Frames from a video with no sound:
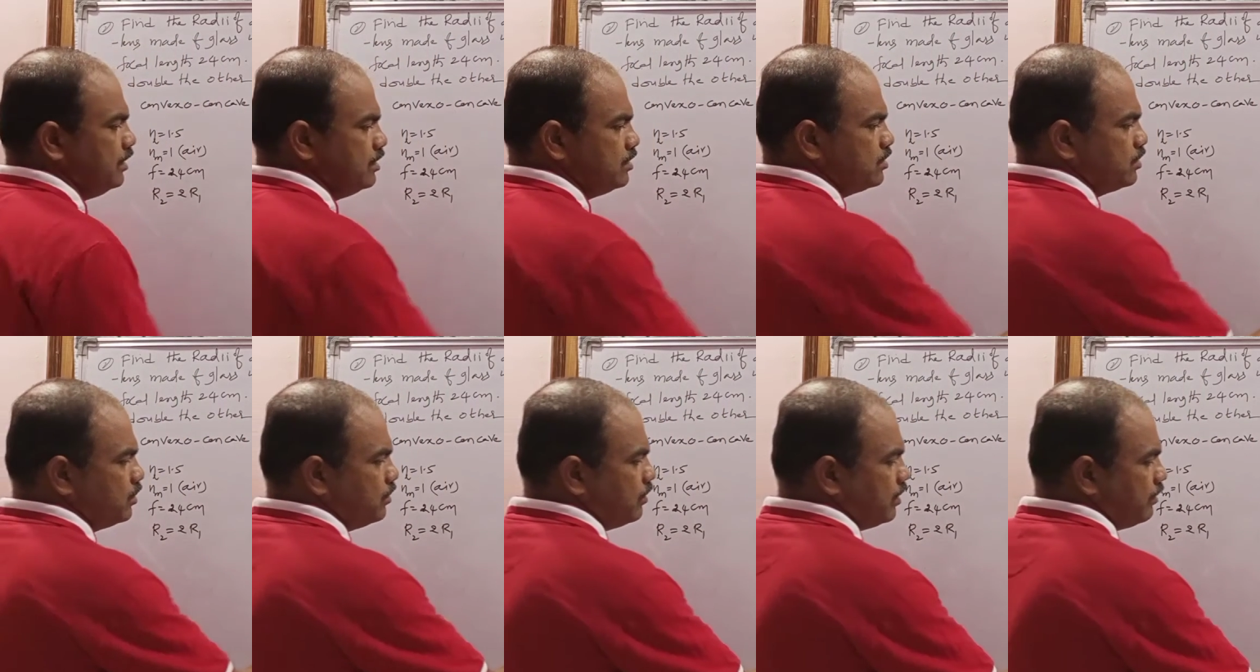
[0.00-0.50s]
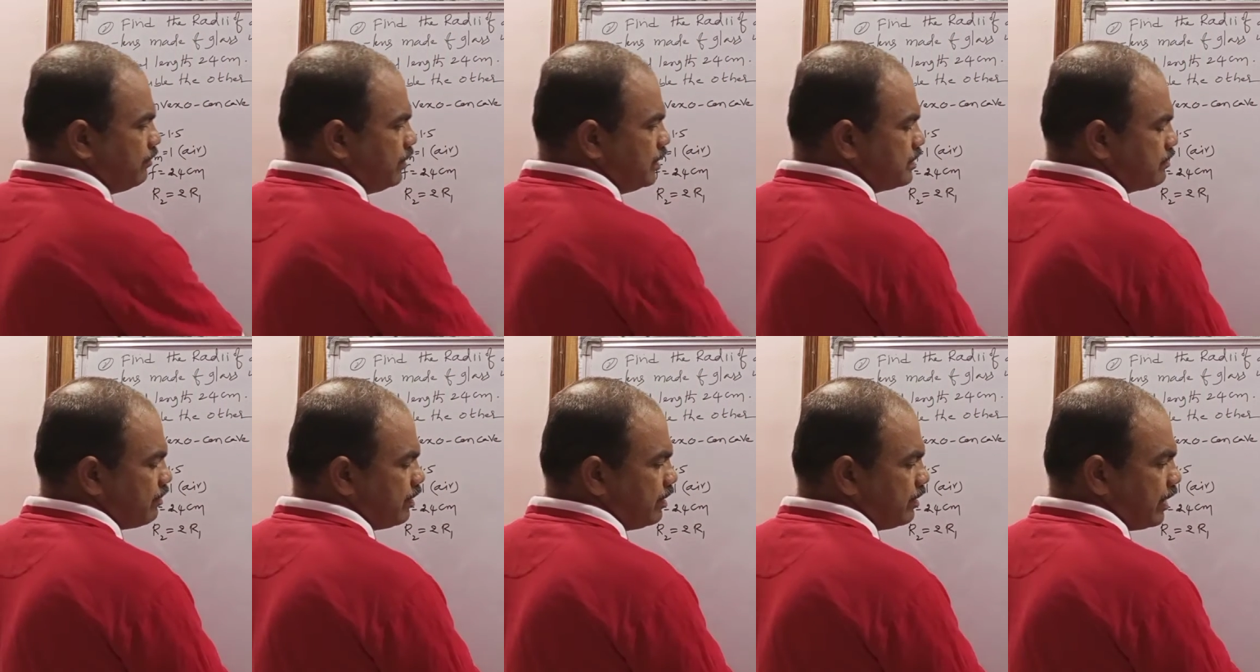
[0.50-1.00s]
this two one,
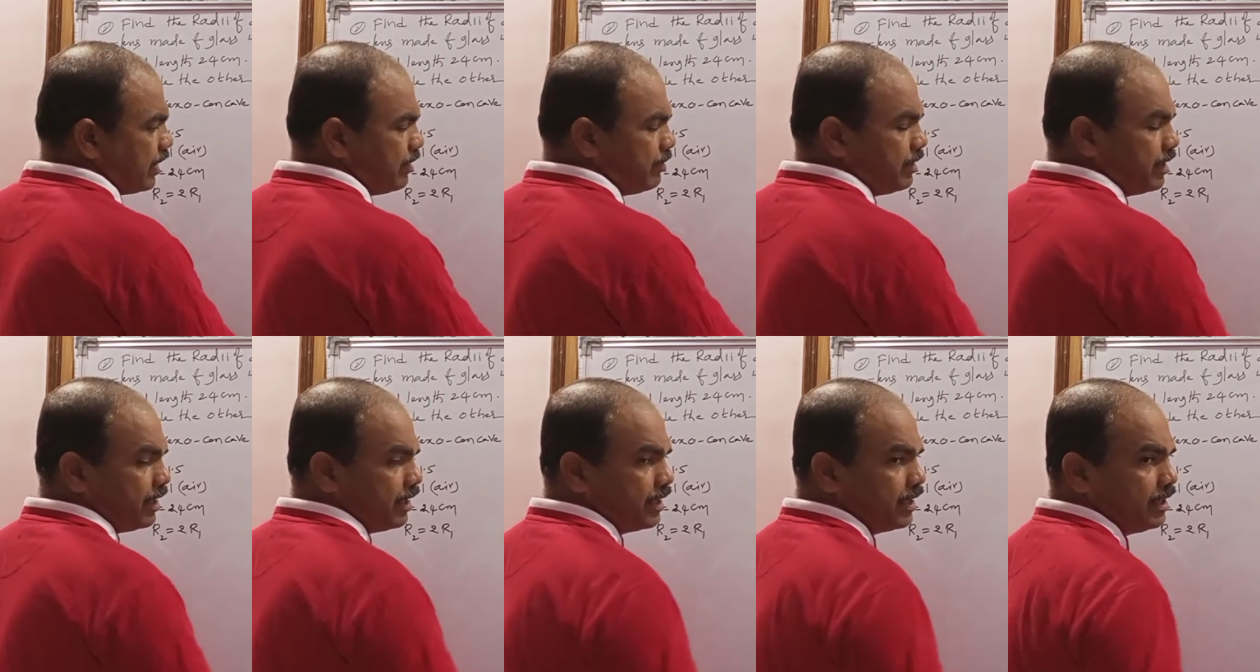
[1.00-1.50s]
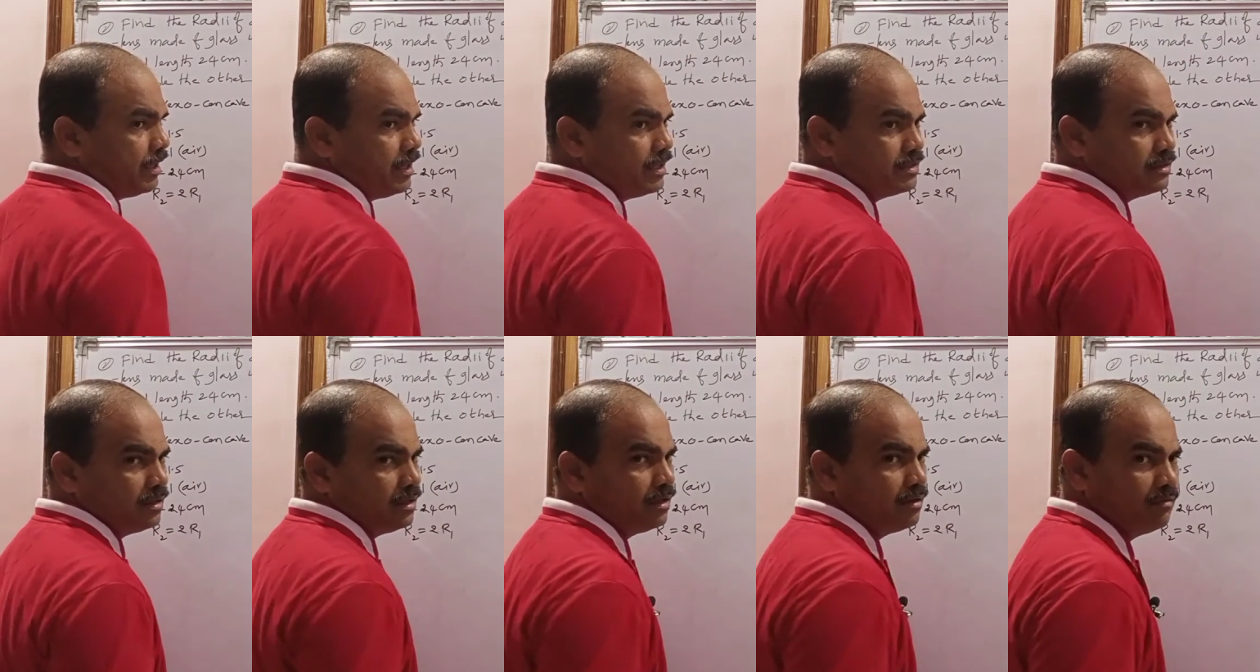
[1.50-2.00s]
which one can taken
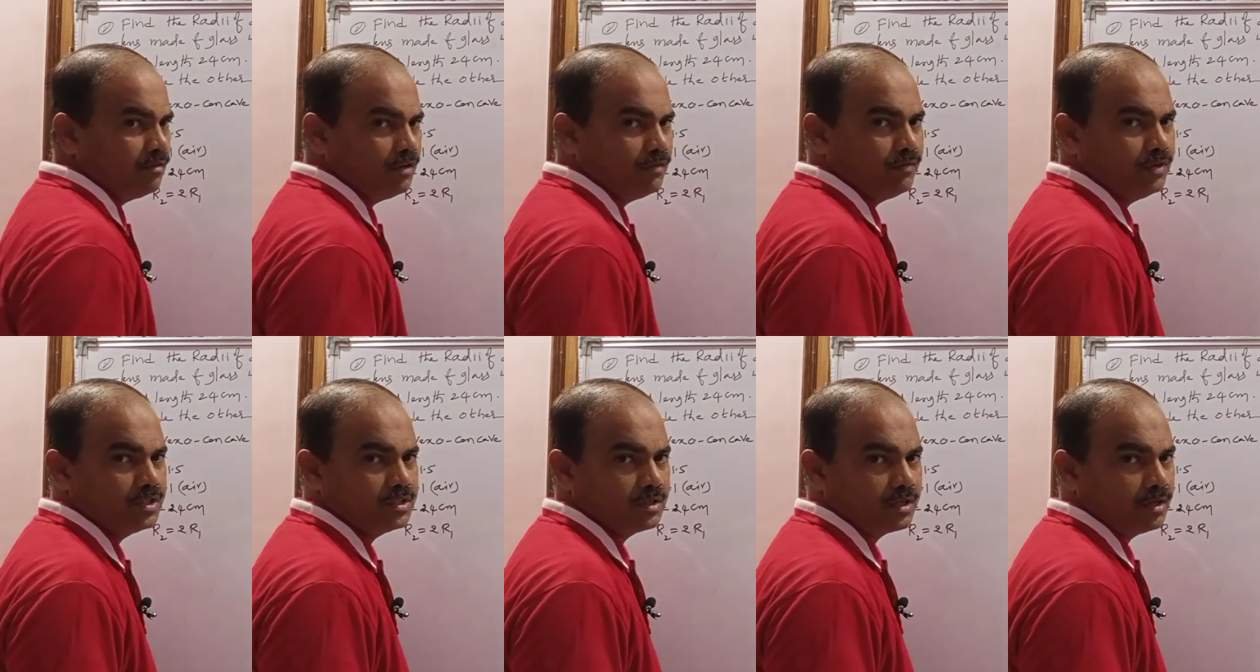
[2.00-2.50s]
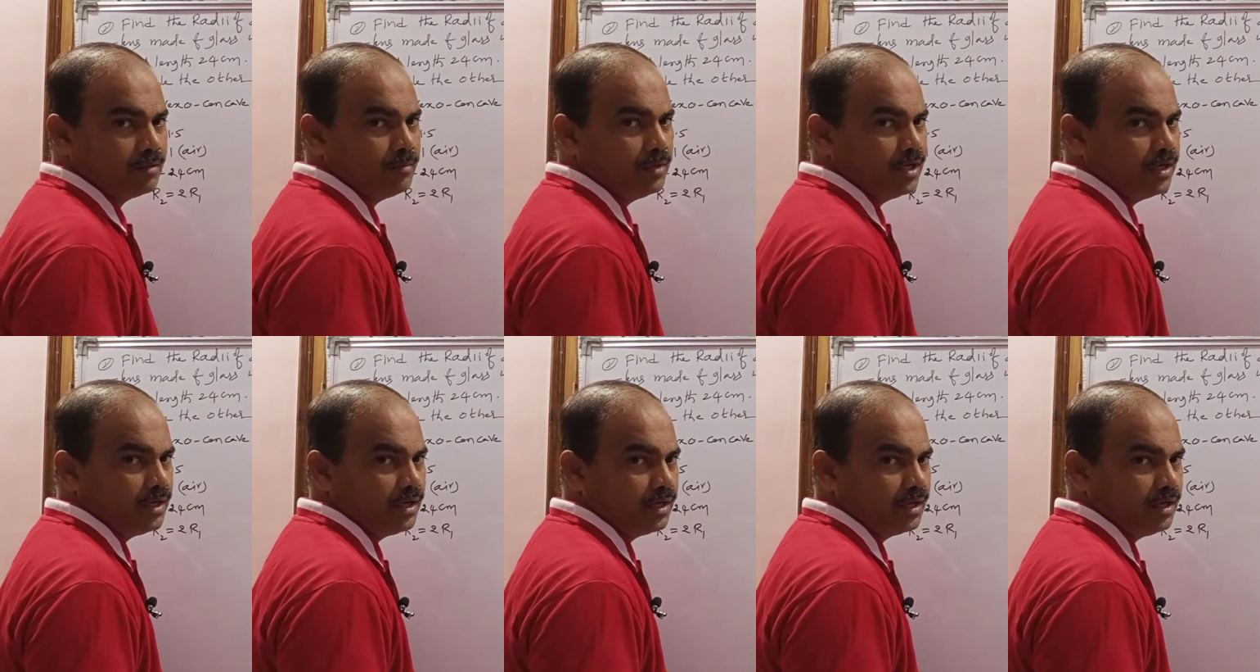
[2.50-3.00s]
as R1, which can be
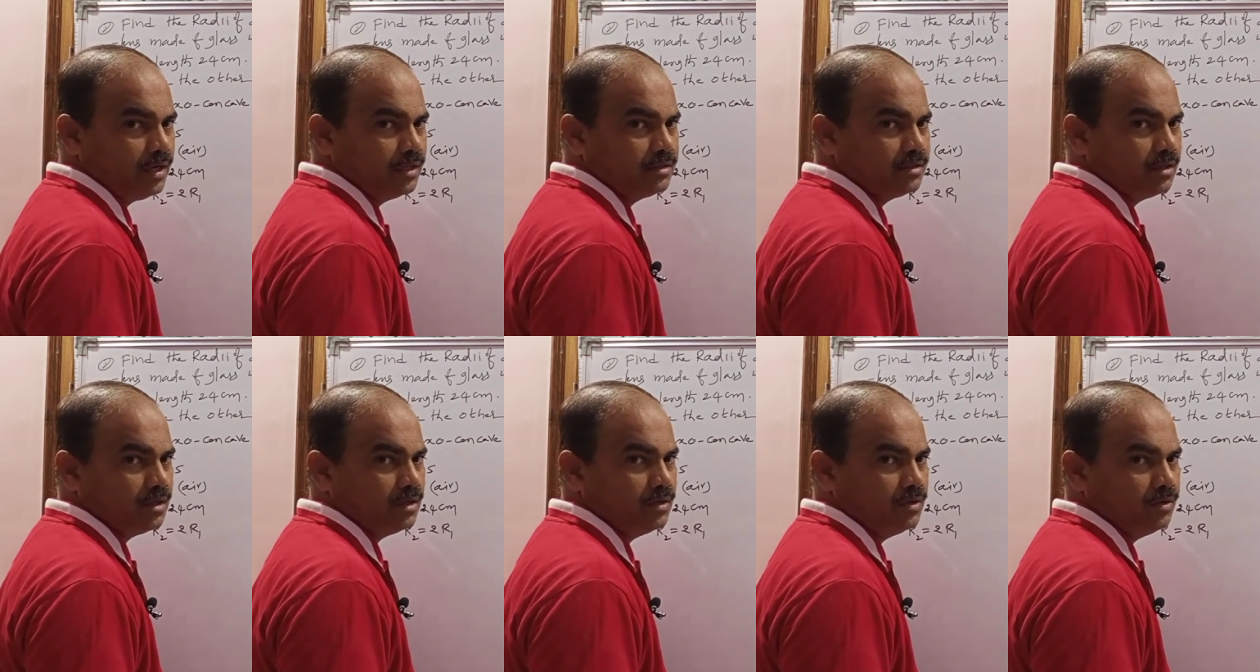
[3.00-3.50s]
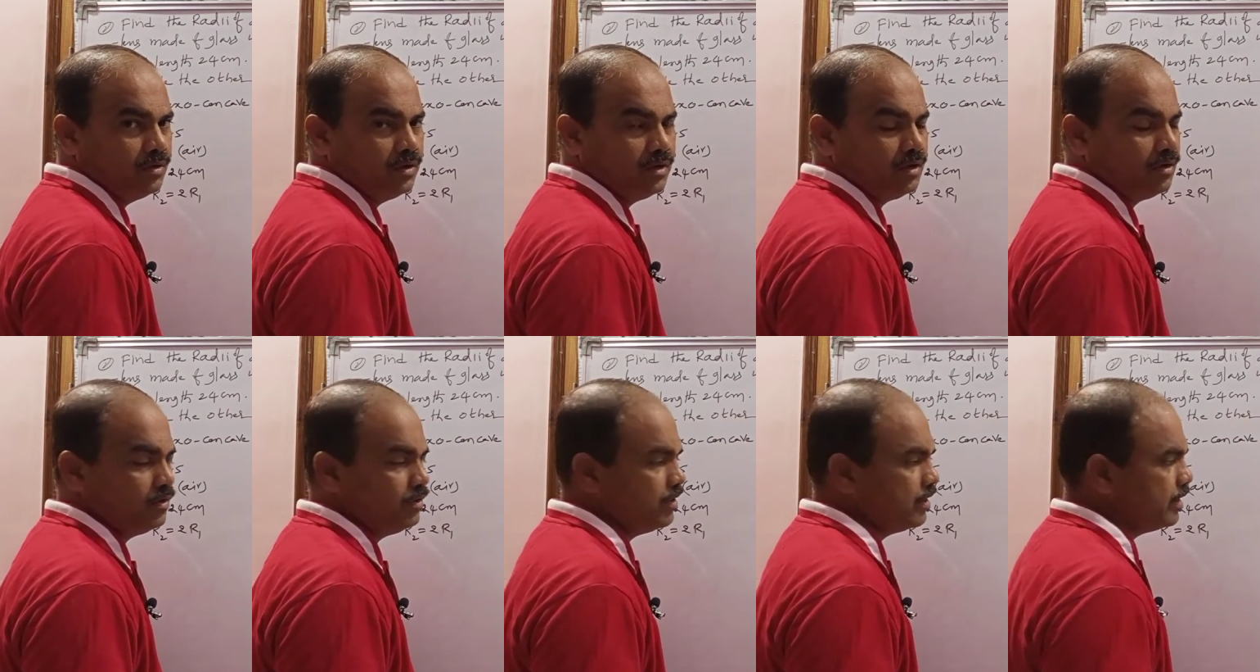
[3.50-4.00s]
taken as R2, you
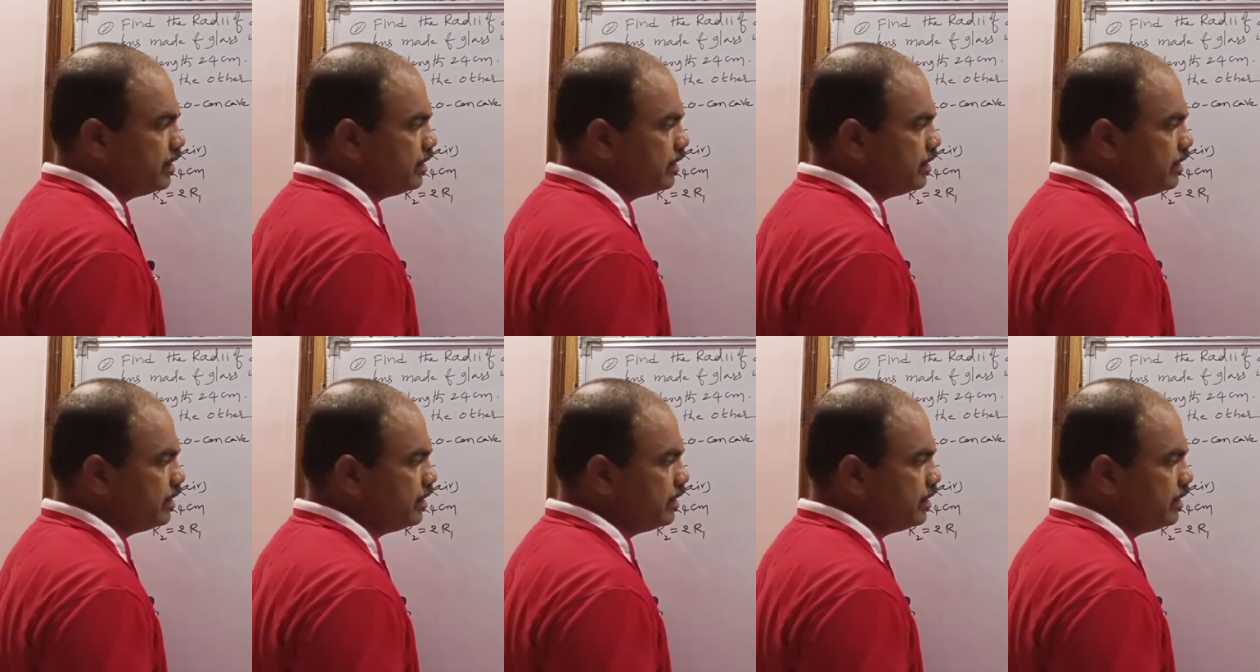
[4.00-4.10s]
have to